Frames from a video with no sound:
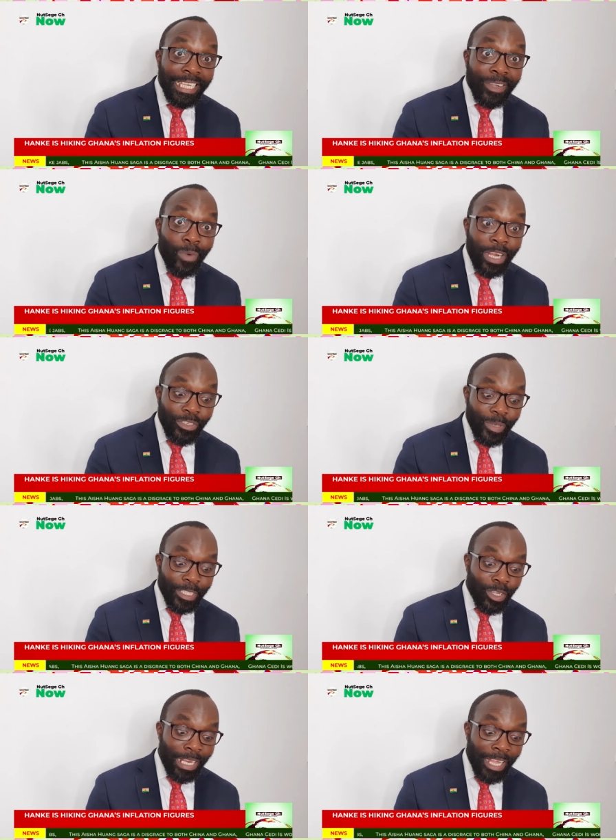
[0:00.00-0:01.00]
One
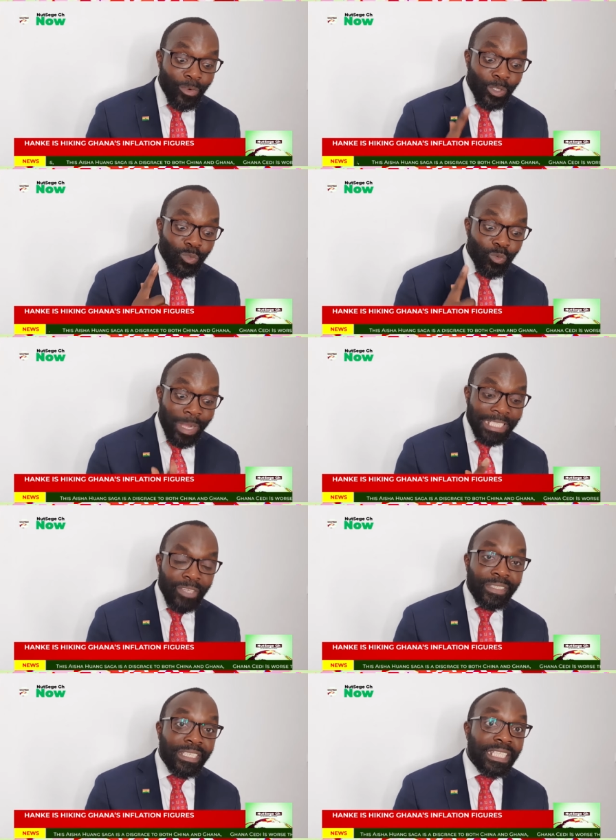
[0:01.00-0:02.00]
US dollar equals to
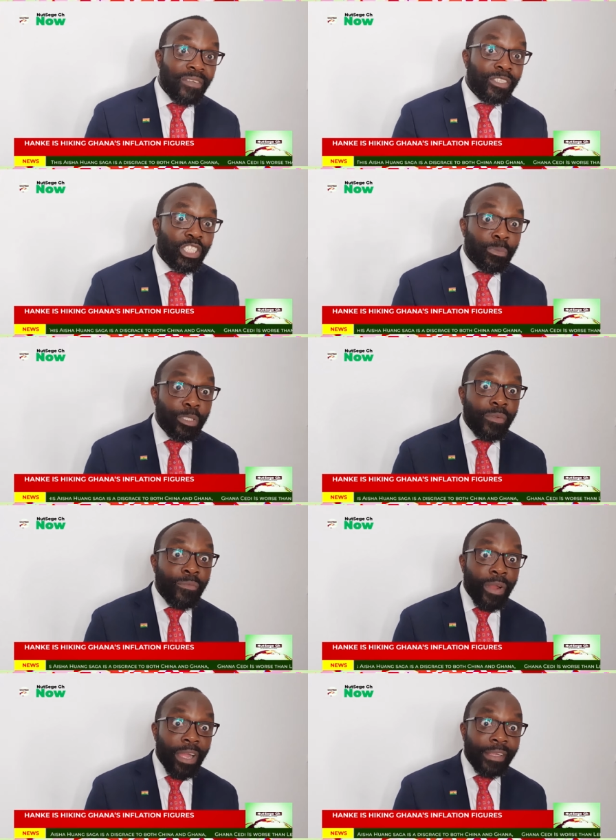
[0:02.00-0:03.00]
177 Djibouti
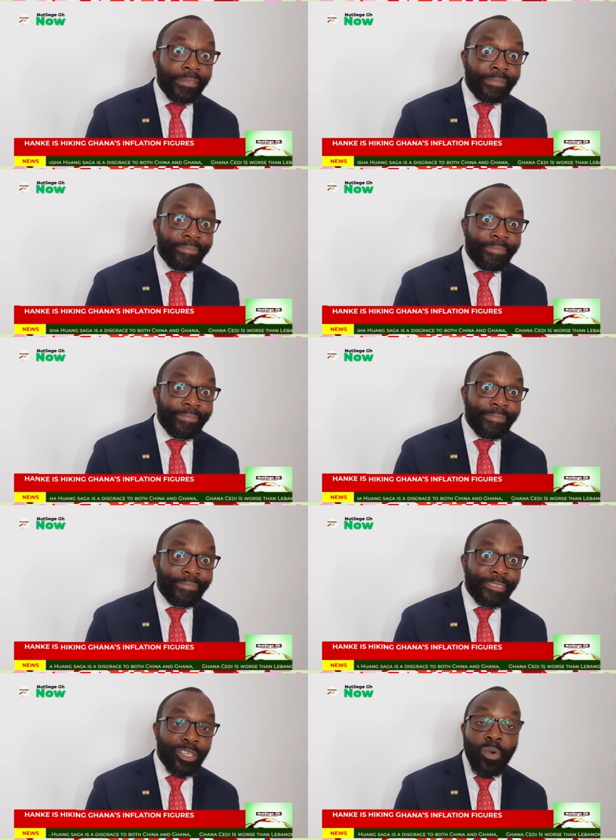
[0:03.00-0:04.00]
franc.
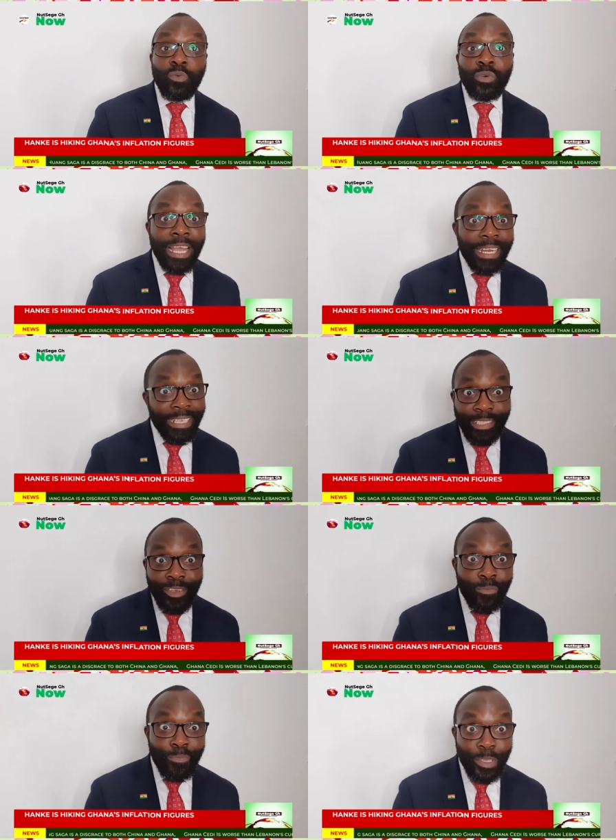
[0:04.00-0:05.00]
What will Ghana's
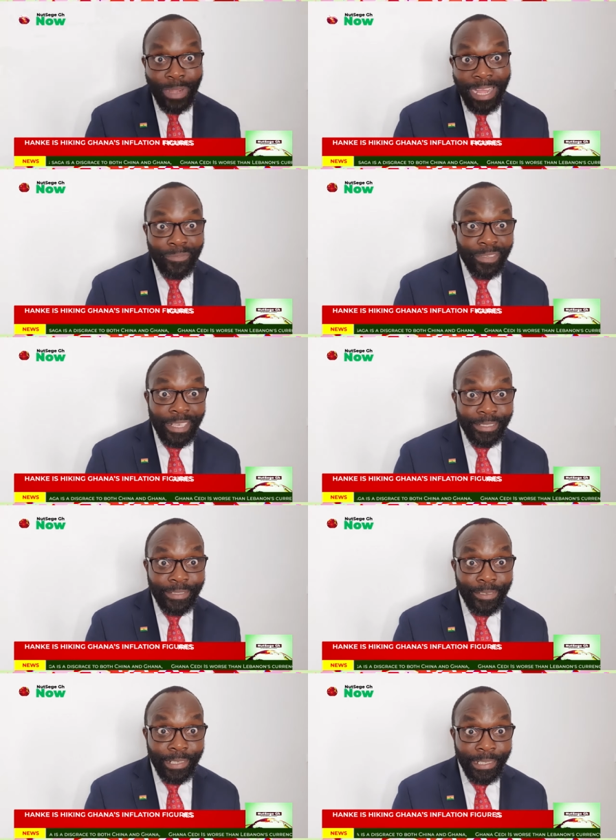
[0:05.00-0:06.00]
own bill after
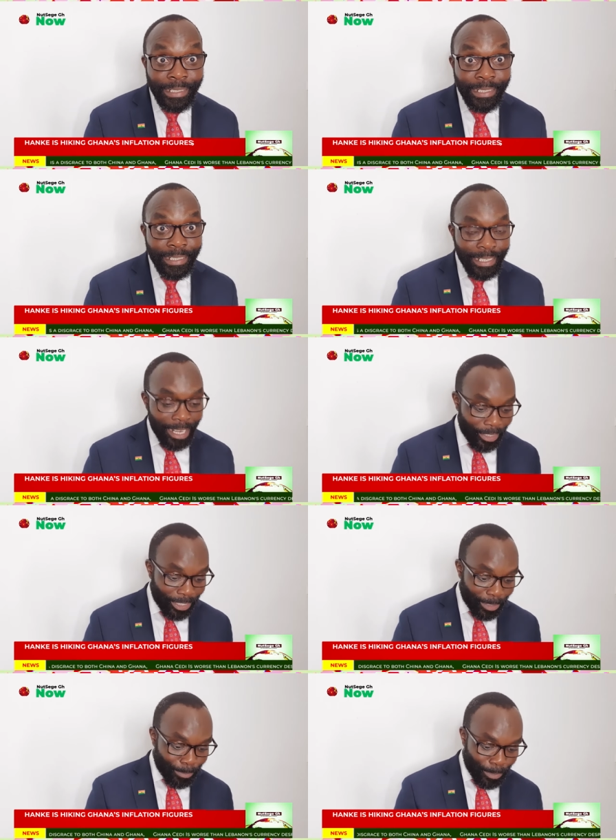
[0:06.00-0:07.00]
installing
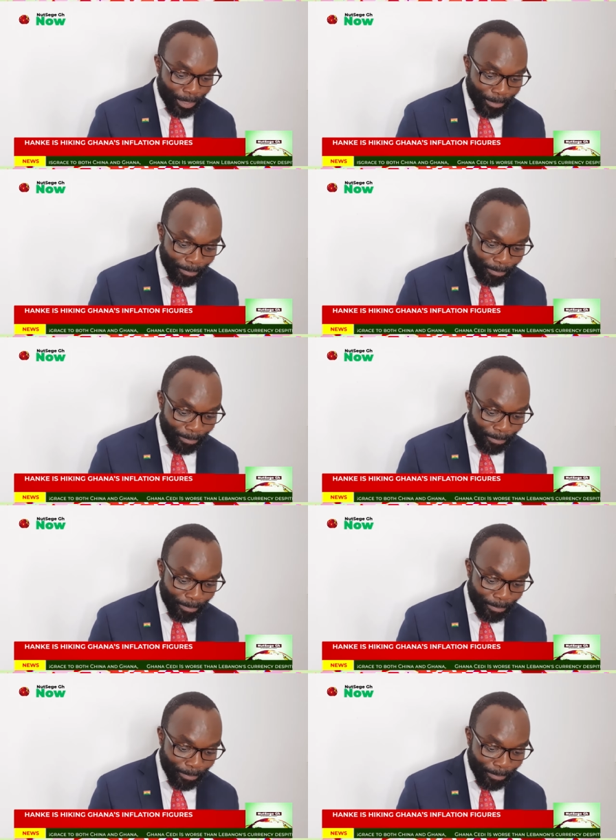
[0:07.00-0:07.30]
currency board?